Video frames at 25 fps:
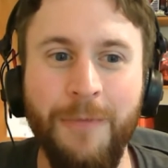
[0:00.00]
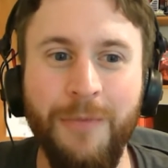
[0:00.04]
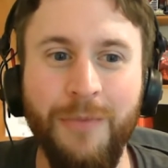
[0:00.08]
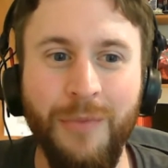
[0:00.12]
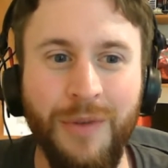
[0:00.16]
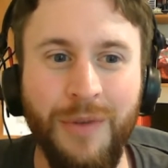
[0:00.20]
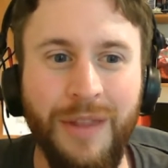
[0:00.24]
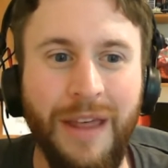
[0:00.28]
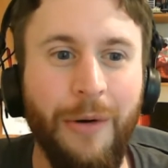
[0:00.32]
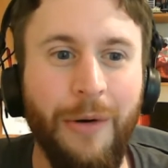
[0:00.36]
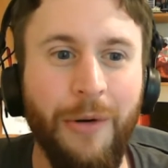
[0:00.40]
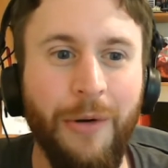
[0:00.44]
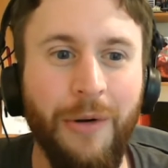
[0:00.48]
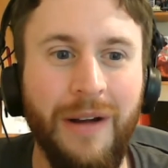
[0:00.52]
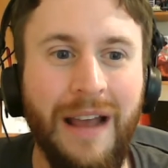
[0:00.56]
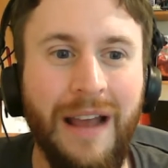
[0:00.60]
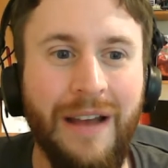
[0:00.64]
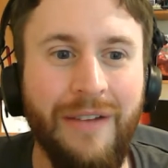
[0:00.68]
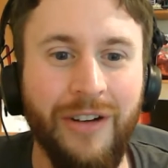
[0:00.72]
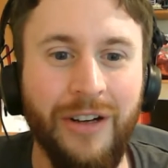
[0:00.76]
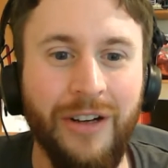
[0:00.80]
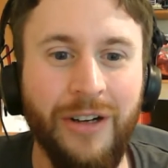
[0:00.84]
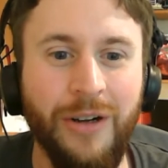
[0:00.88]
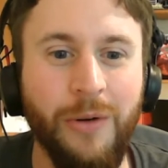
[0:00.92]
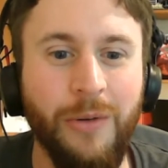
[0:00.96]
without
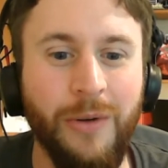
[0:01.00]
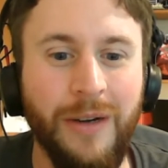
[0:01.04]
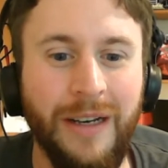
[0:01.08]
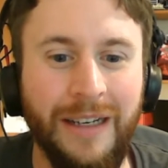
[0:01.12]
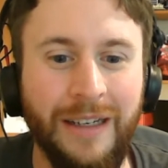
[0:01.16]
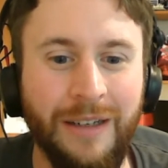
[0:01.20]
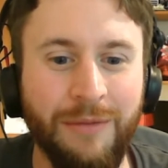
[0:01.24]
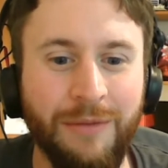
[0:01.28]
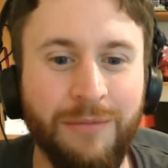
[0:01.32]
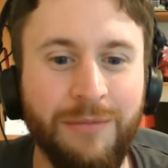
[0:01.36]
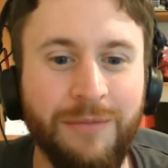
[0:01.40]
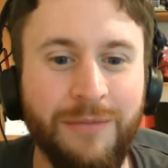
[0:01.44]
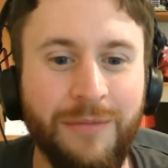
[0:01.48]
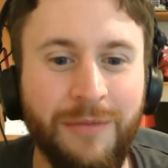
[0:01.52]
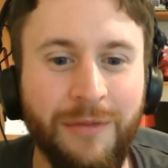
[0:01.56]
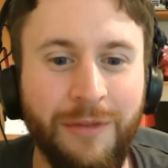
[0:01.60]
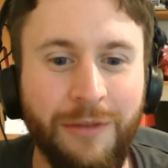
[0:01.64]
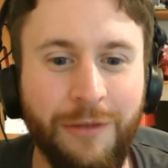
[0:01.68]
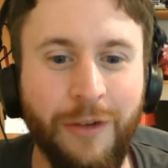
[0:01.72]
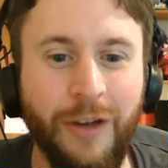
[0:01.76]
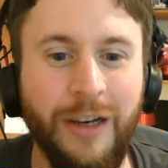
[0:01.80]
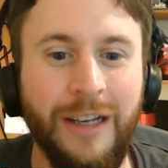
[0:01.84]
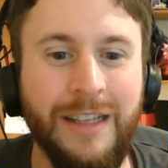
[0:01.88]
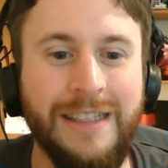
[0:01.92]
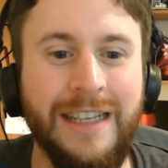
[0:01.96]
ever calling
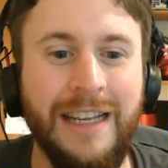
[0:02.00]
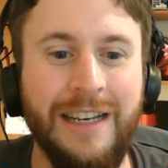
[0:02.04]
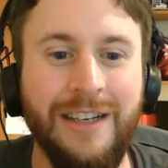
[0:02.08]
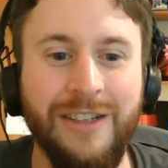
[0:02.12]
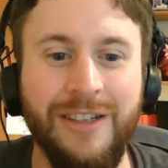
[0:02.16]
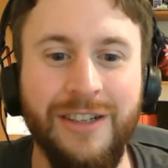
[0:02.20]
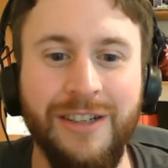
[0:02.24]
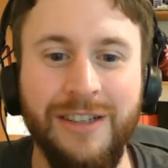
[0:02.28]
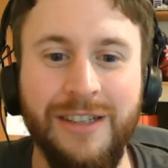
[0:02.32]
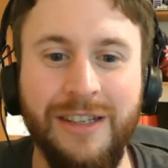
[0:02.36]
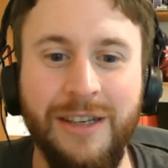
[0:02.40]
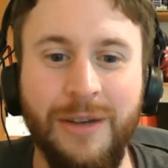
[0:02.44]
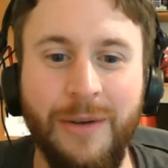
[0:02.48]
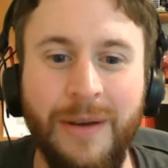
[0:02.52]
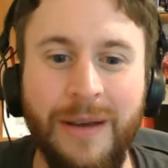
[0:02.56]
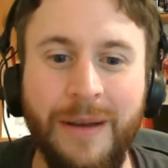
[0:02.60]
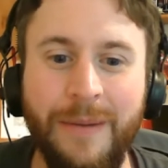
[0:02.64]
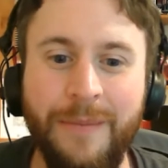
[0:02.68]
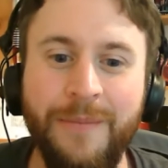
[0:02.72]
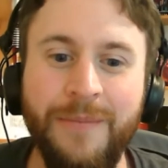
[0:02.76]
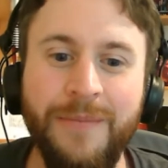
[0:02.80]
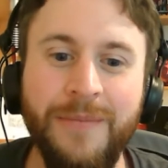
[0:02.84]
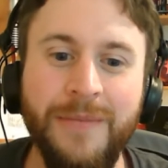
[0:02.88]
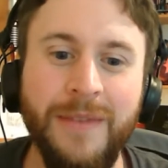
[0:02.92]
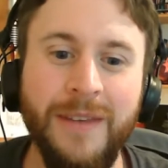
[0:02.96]
full attention to it.
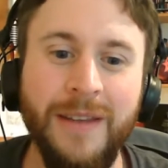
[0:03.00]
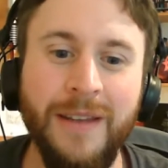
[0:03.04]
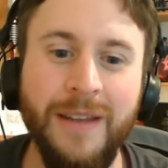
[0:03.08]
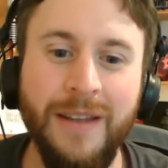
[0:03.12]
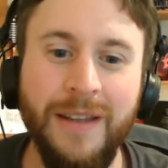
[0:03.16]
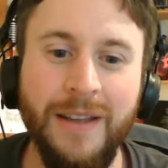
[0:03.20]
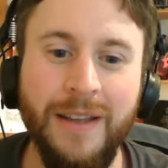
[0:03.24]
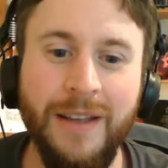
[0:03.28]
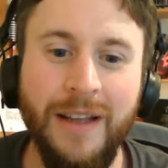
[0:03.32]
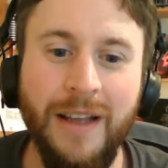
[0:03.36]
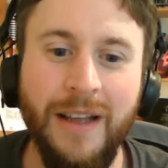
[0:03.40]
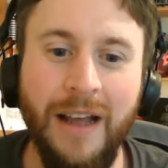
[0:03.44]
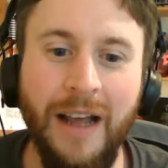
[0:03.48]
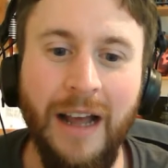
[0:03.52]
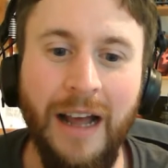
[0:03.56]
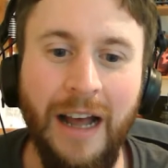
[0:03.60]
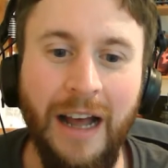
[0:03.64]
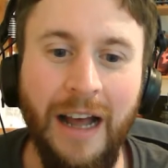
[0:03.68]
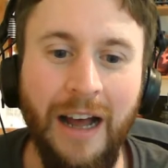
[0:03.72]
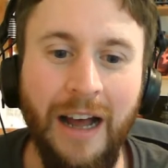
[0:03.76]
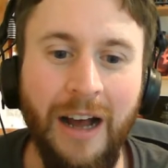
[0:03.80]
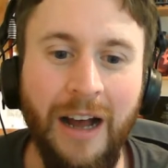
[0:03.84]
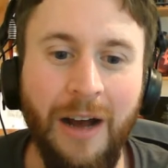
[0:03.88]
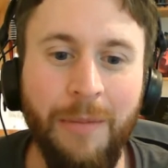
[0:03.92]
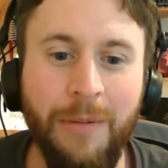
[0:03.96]

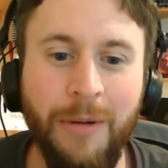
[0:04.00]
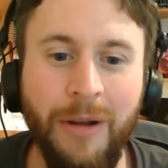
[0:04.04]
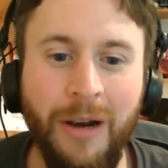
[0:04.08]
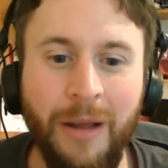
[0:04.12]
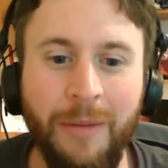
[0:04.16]
I'll pull